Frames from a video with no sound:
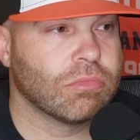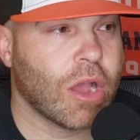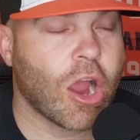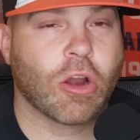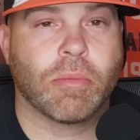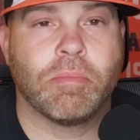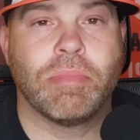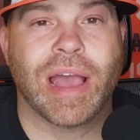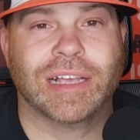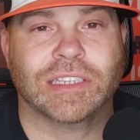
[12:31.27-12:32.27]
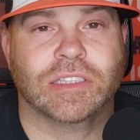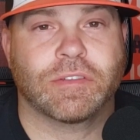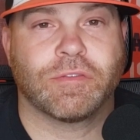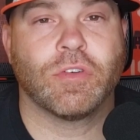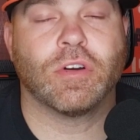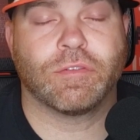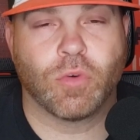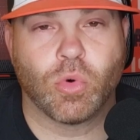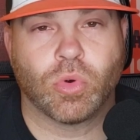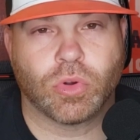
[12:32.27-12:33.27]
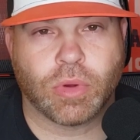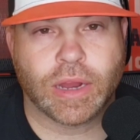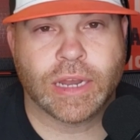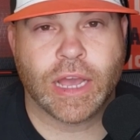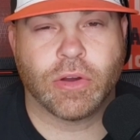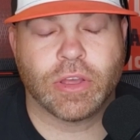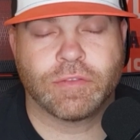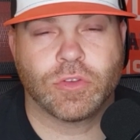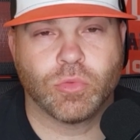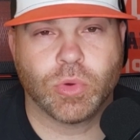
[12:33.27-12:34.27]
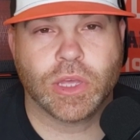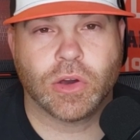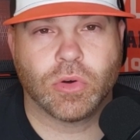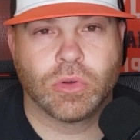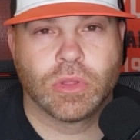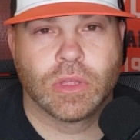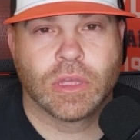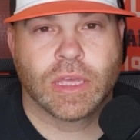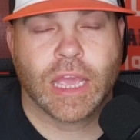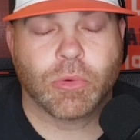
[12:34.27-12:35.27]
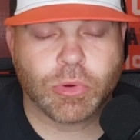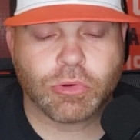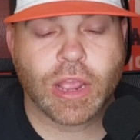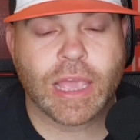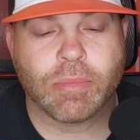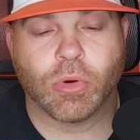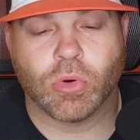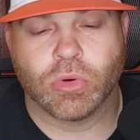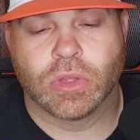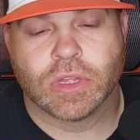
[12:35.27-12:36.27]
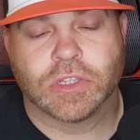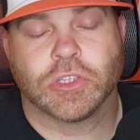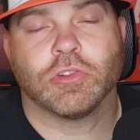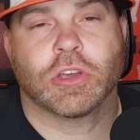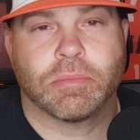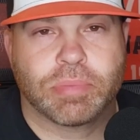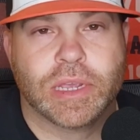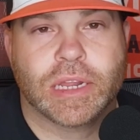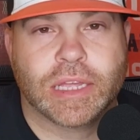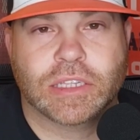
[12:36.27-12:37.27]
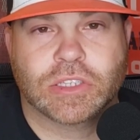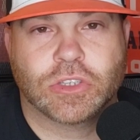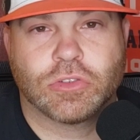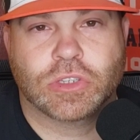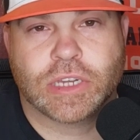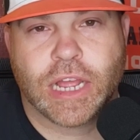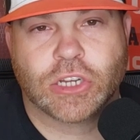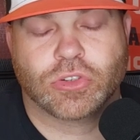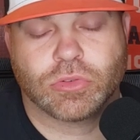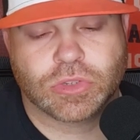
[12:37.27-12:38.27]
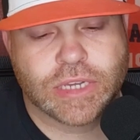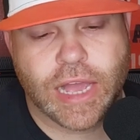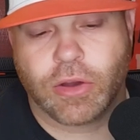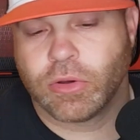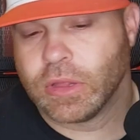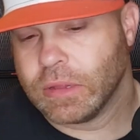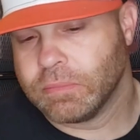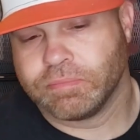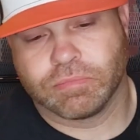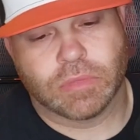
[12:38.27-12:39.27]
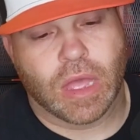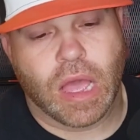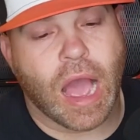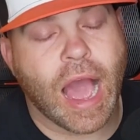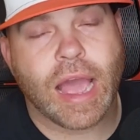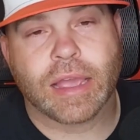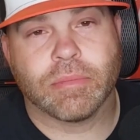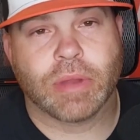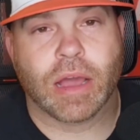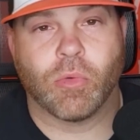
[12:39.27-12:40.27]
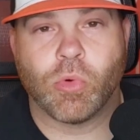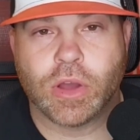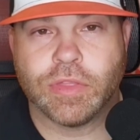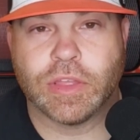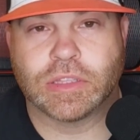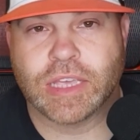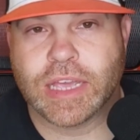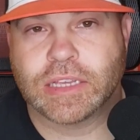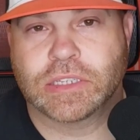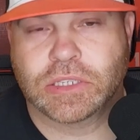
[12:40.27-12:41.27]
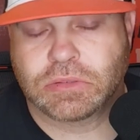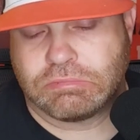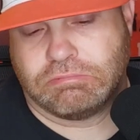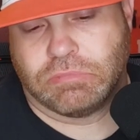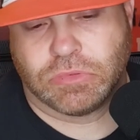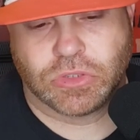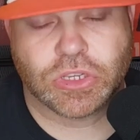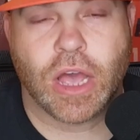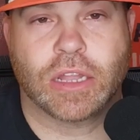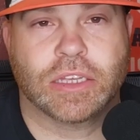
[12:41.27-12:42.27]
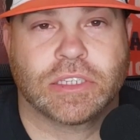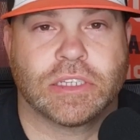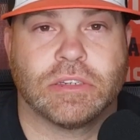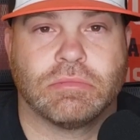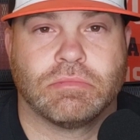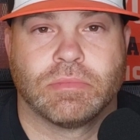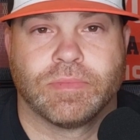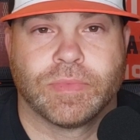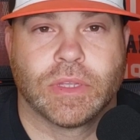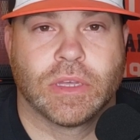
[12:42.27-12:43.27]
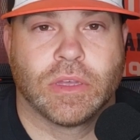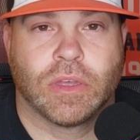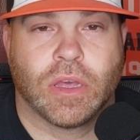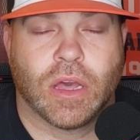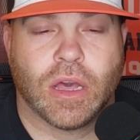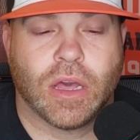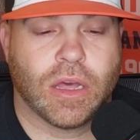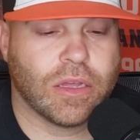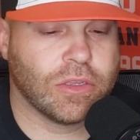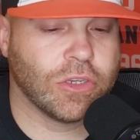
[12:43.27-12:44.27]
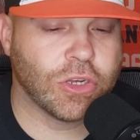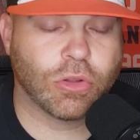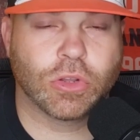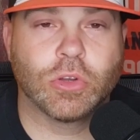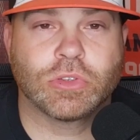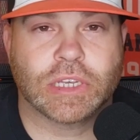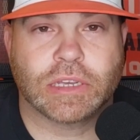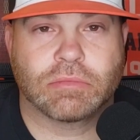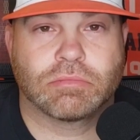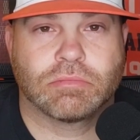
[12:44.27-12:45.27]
our best foot forward right now, if you will, and we were able to compete against the Houston Astros. Now, I am not one that takes solace in losing.